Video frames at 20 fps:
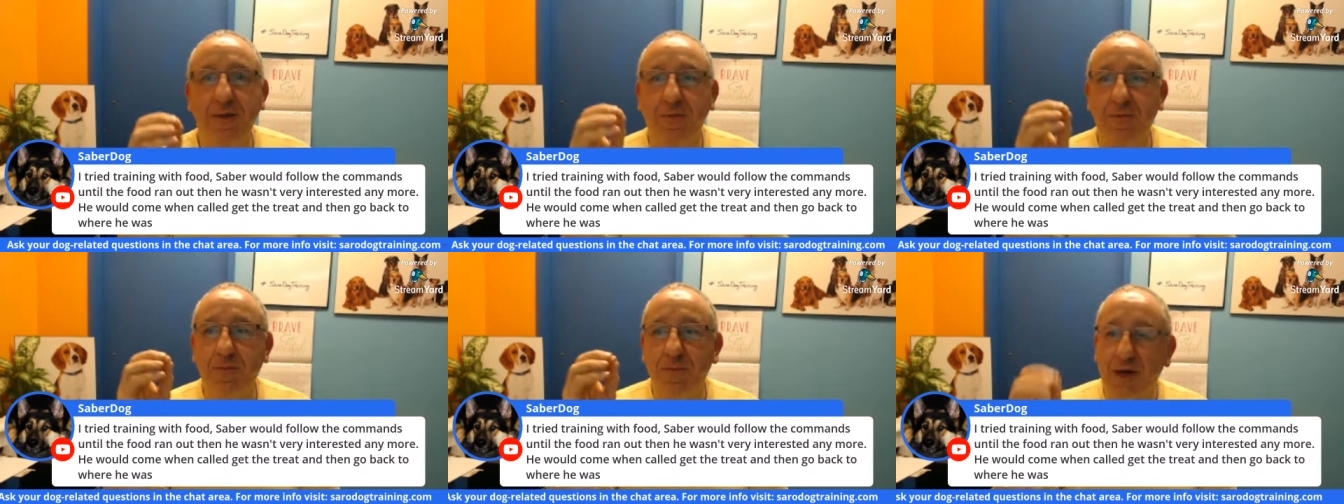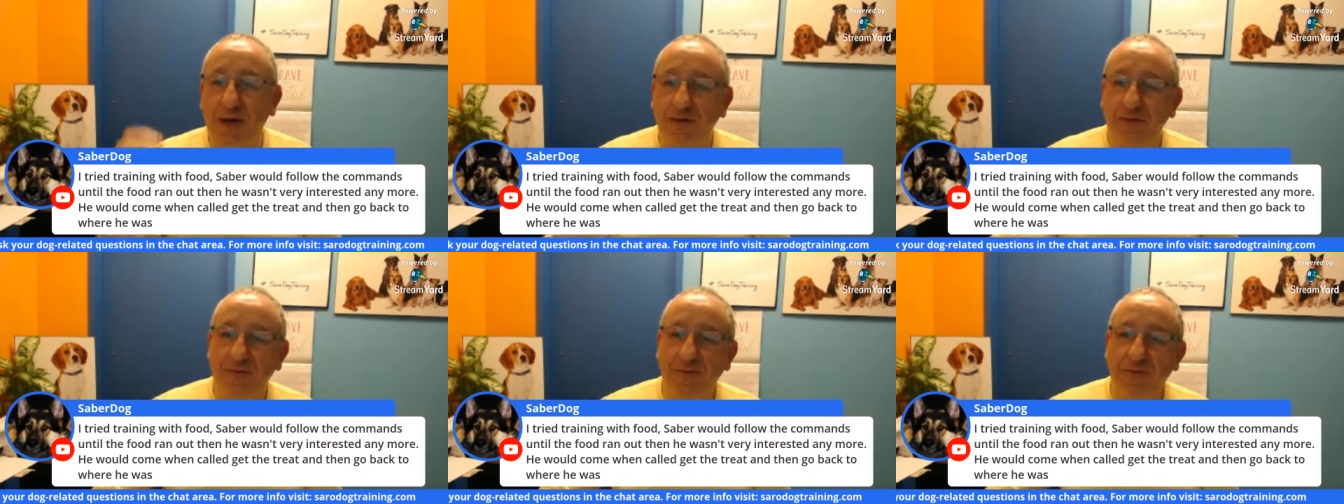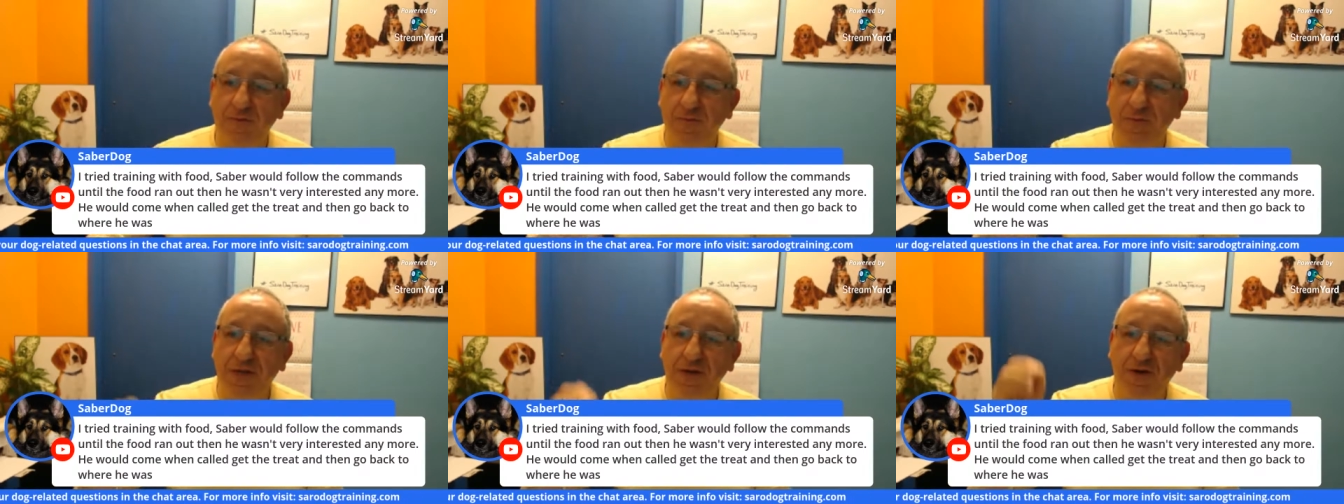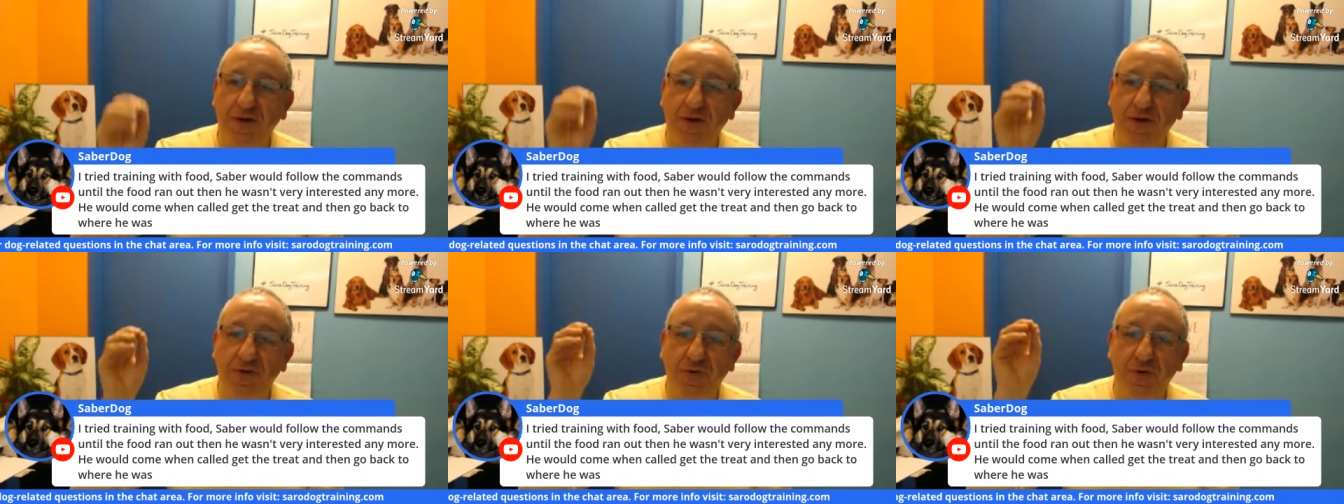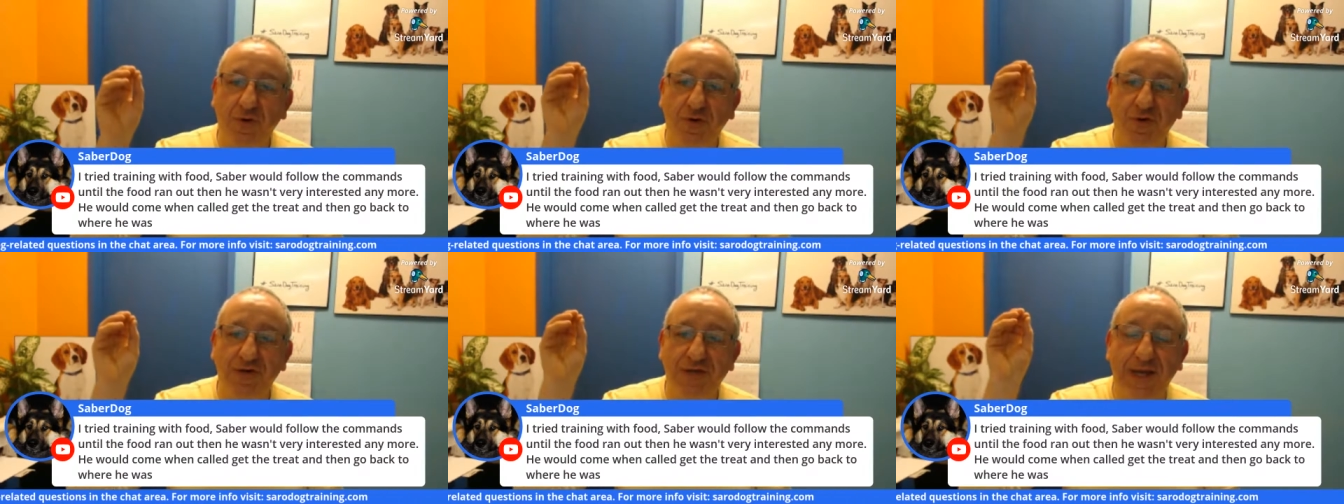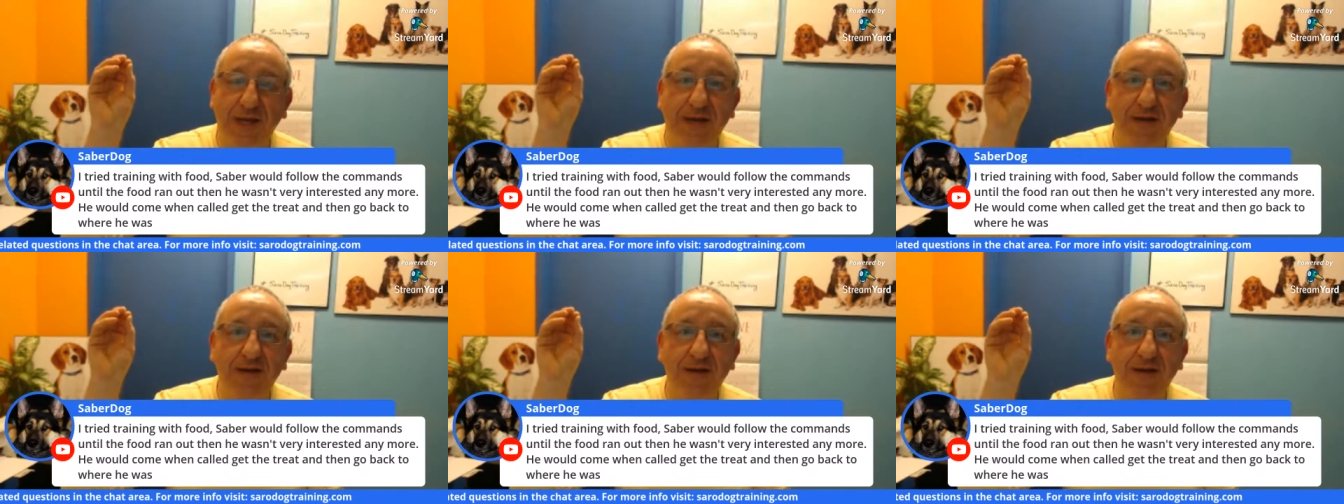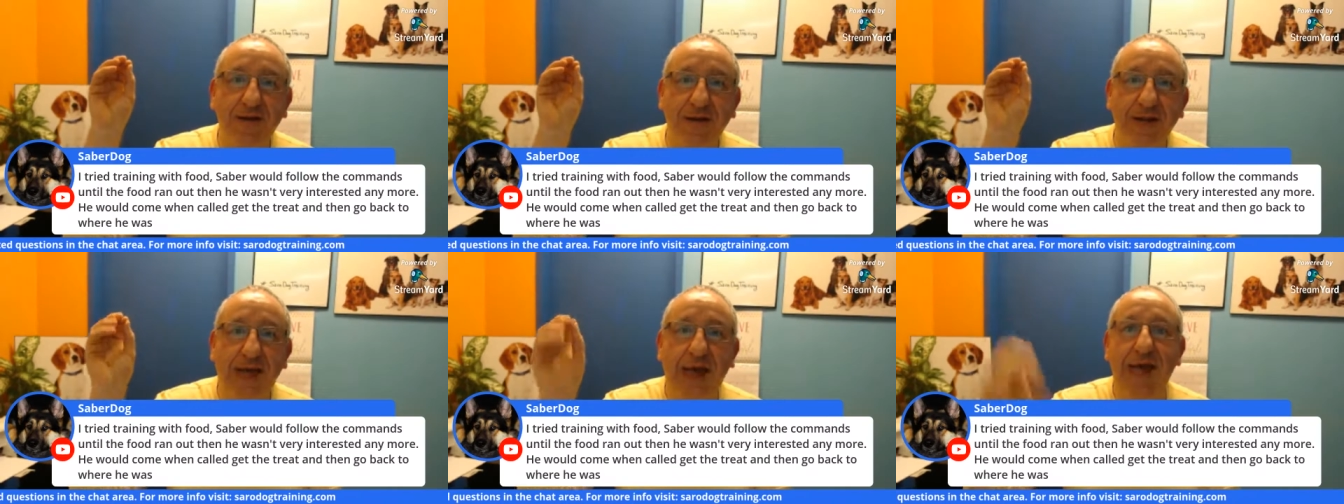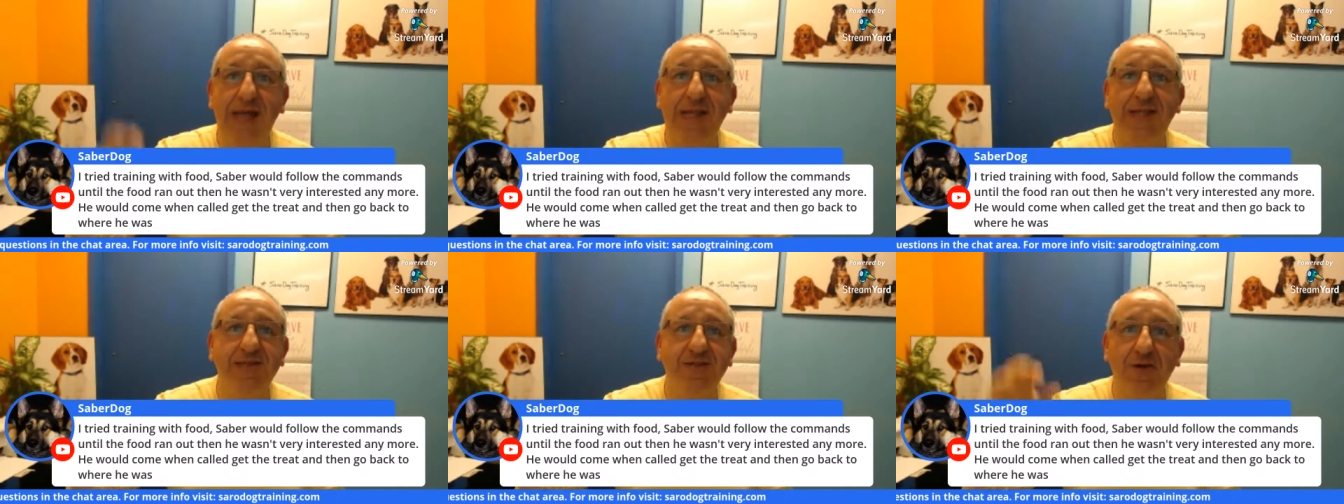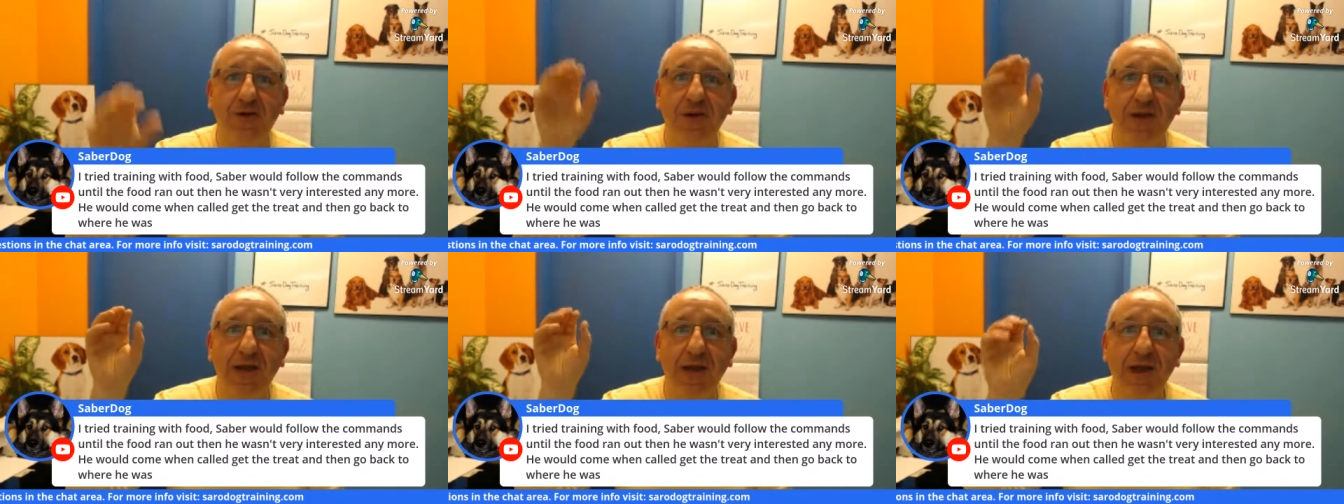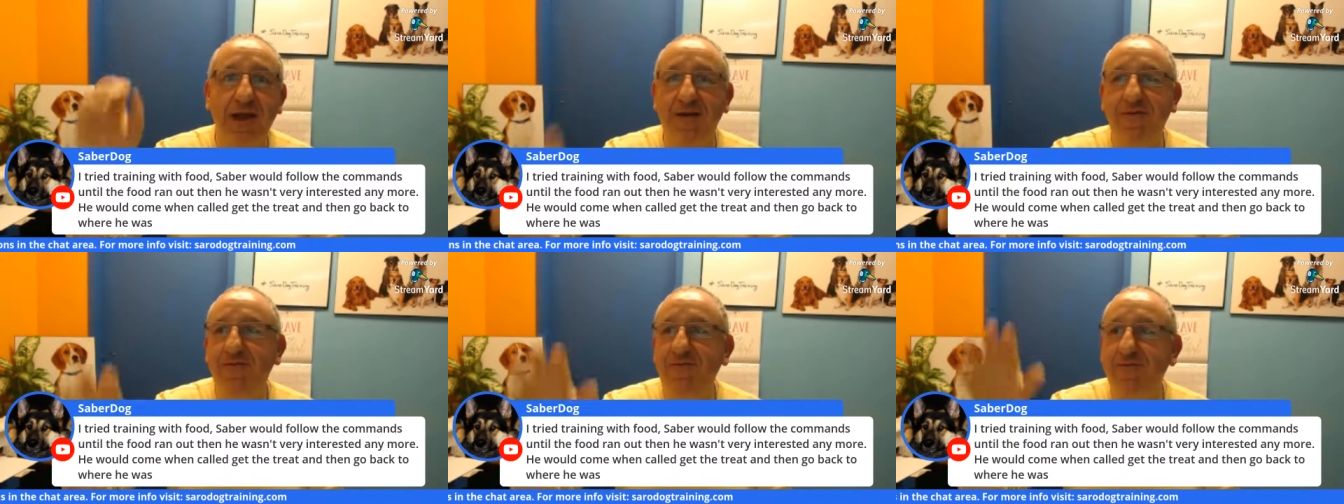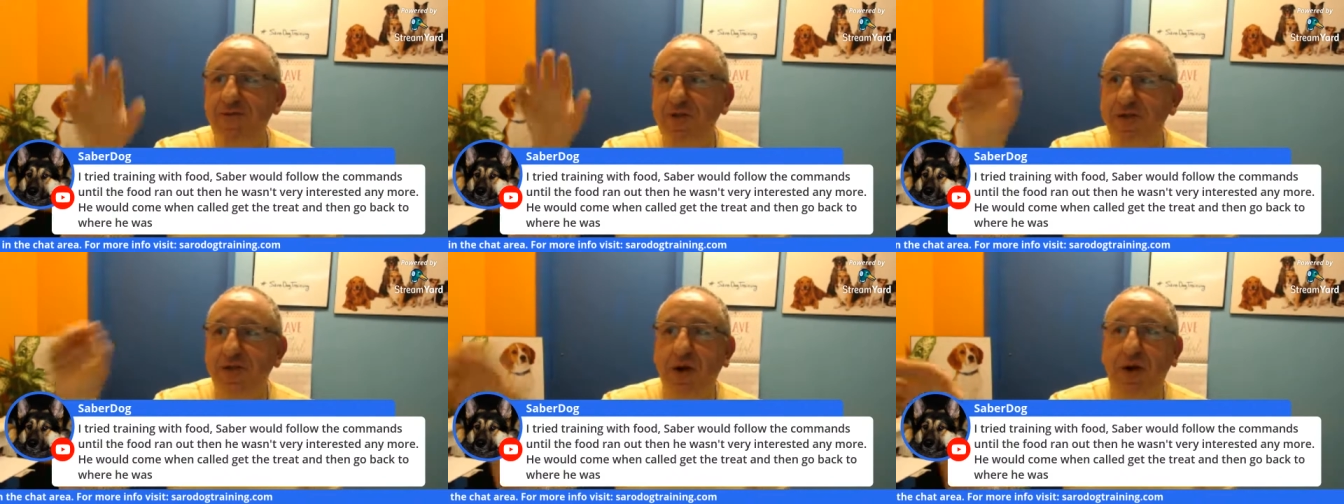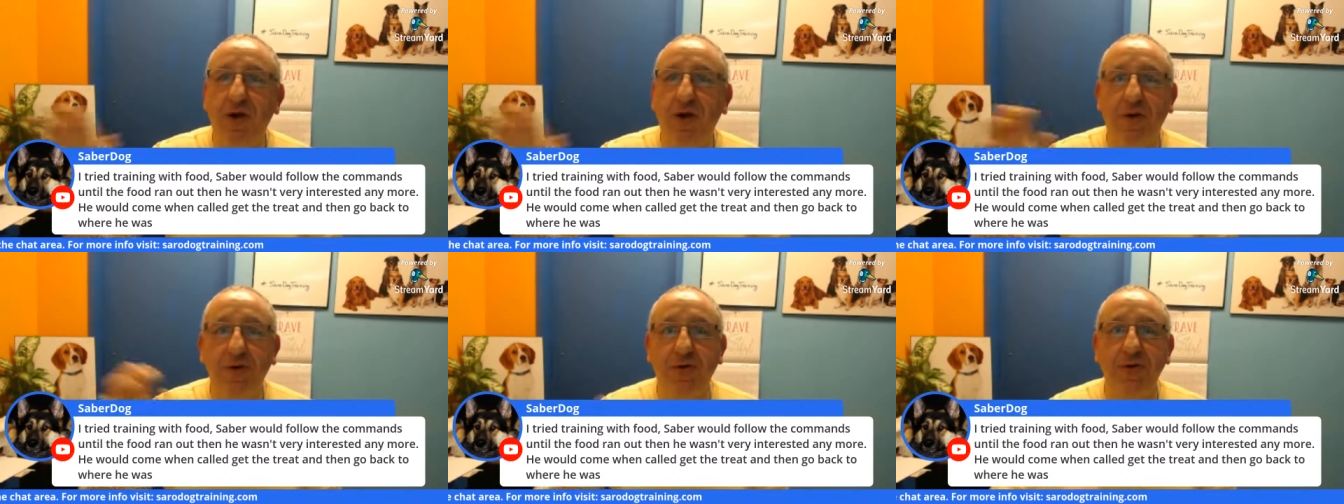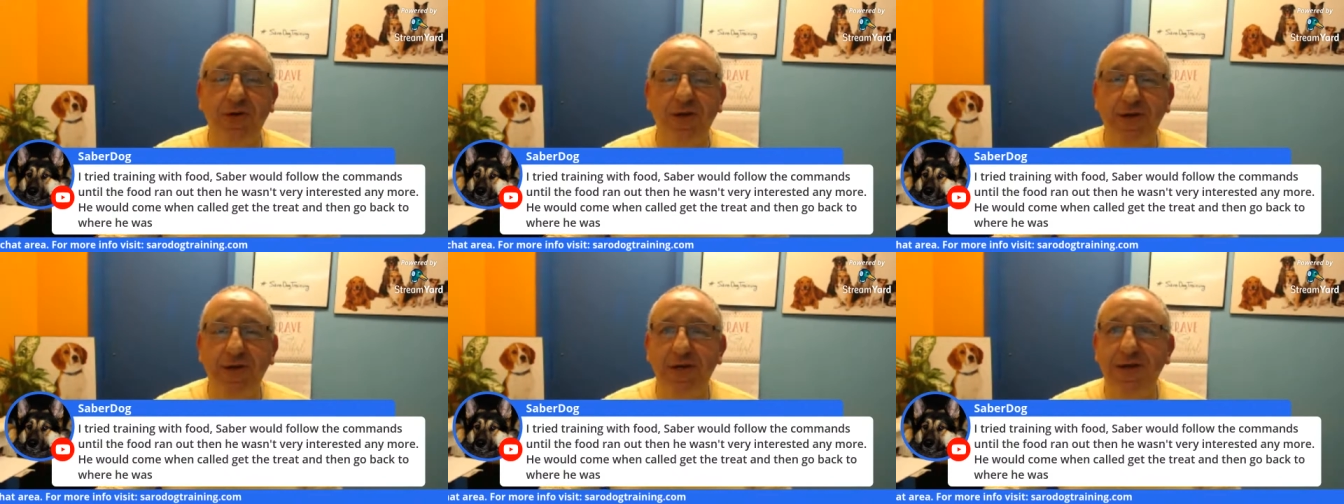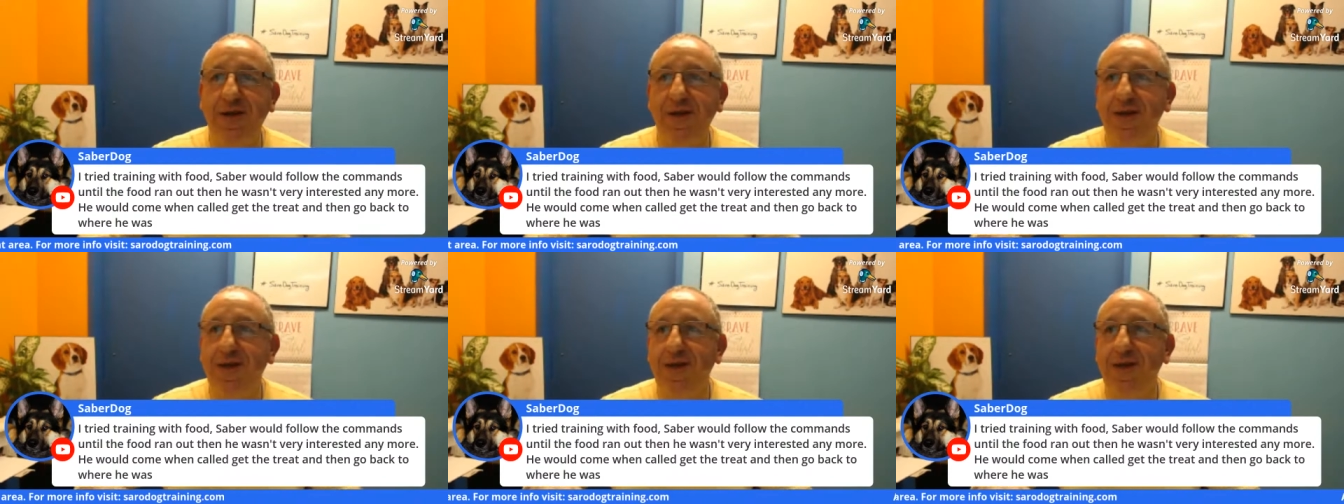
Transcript: my beagle goes and lands on every dog owner,